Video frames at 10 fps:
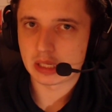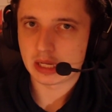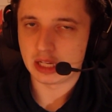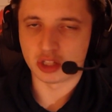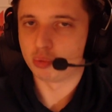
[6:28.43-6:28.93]

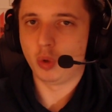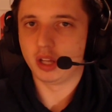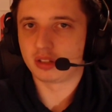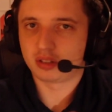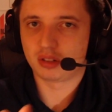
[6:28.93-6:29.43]
It's
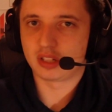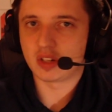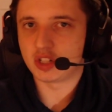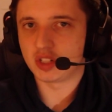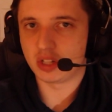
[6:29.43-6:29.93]
weird that
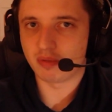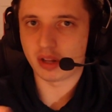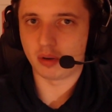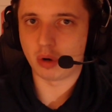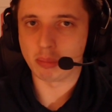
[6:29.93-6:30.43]
she's even
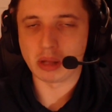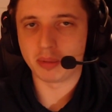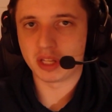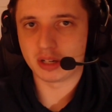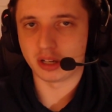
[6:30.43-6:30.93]
under a rap label
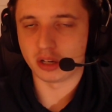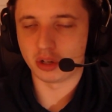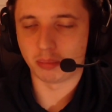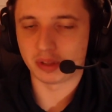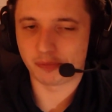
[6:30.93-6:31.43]
then, I
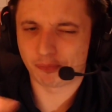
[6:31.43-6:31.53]
know, but